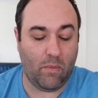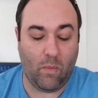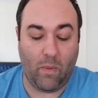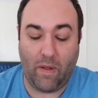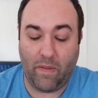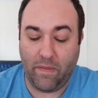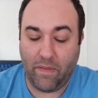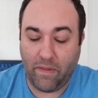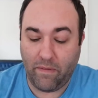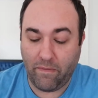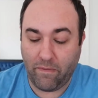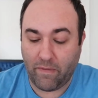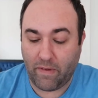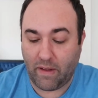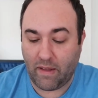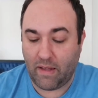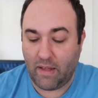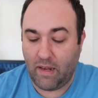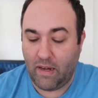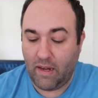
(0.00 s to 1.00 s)
what the
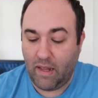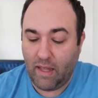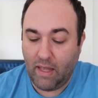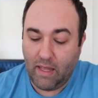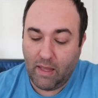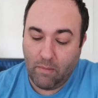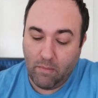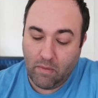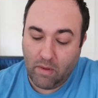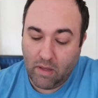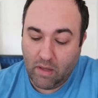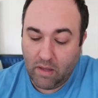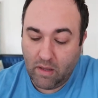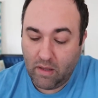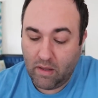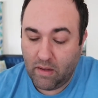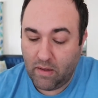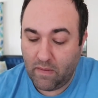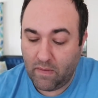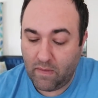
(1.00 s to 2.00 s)
freaking name
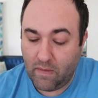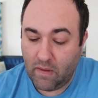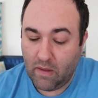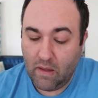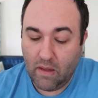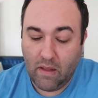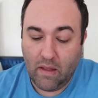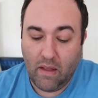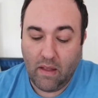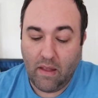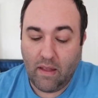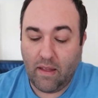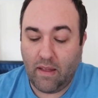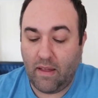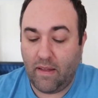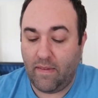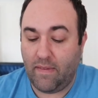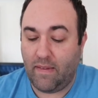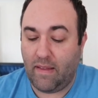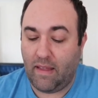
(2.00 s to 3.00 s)
was.
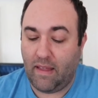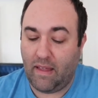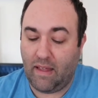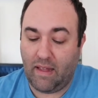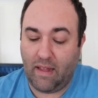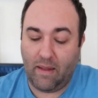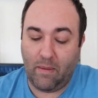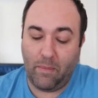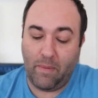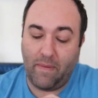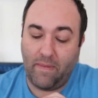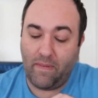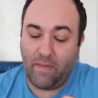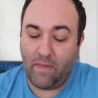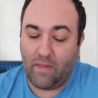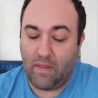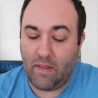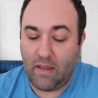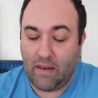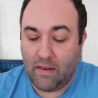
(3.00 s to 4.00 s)
Because I
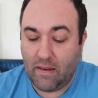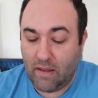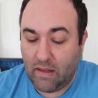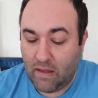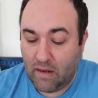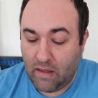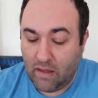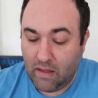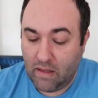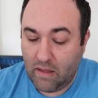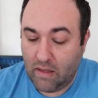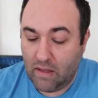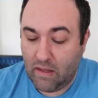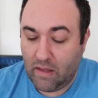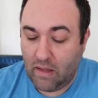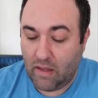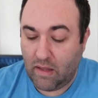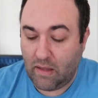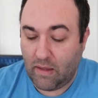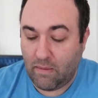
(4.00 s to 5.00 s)
recently did
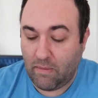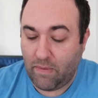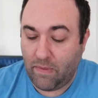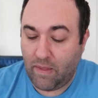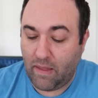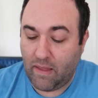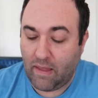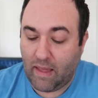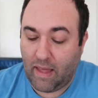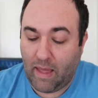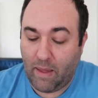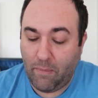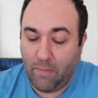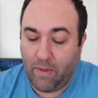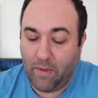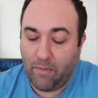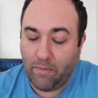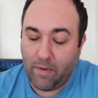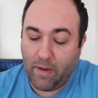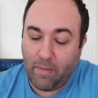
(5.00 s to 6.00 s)
it, and you'll think I
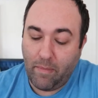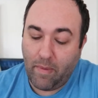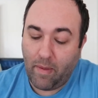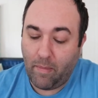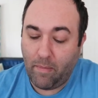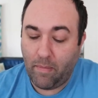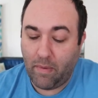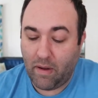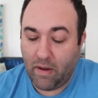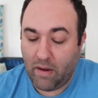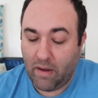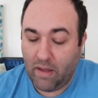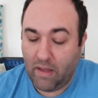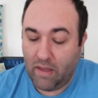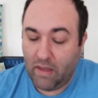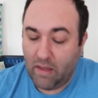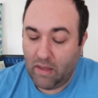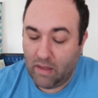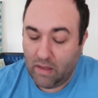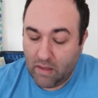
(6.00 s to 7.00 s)
would remember
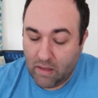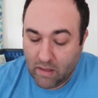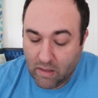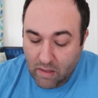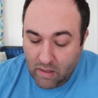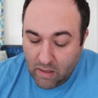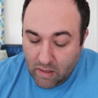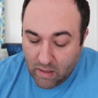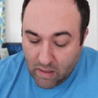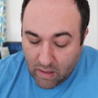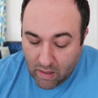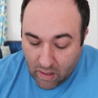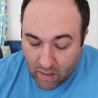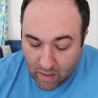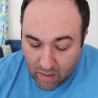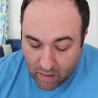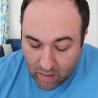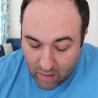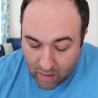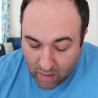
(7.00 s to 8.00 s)
it.
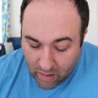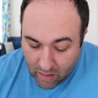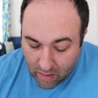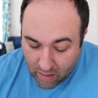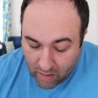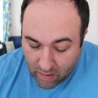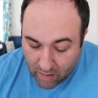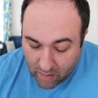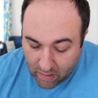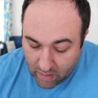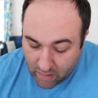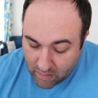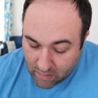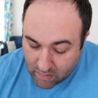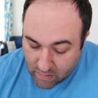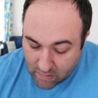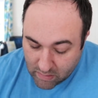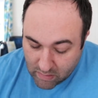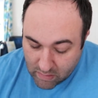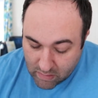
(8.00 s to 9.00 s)

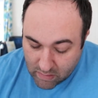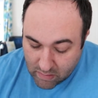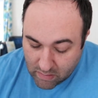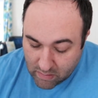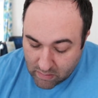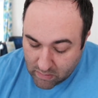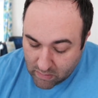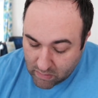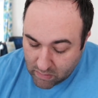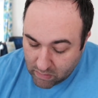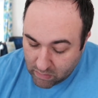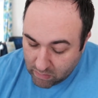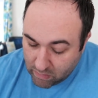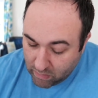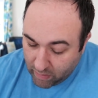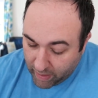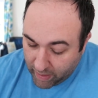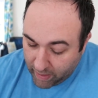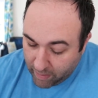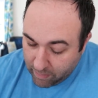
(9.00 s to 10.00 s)
Um,
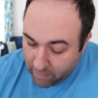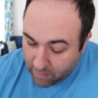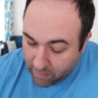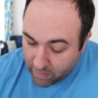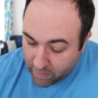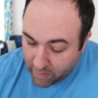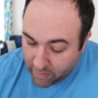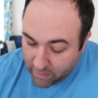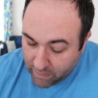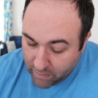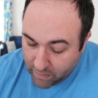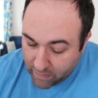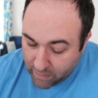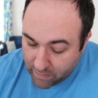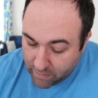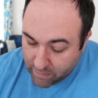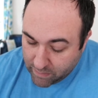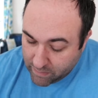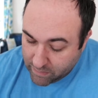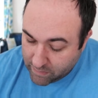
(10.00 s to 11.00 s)
crap, where is
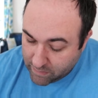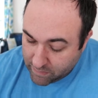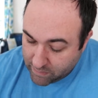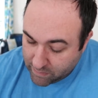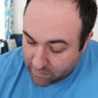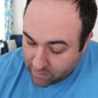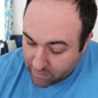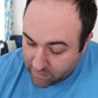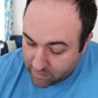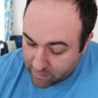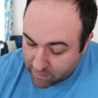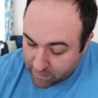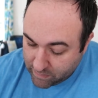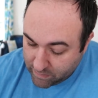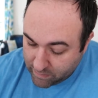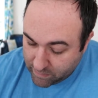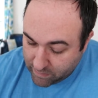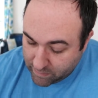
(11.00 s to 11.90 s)
it? Hmm.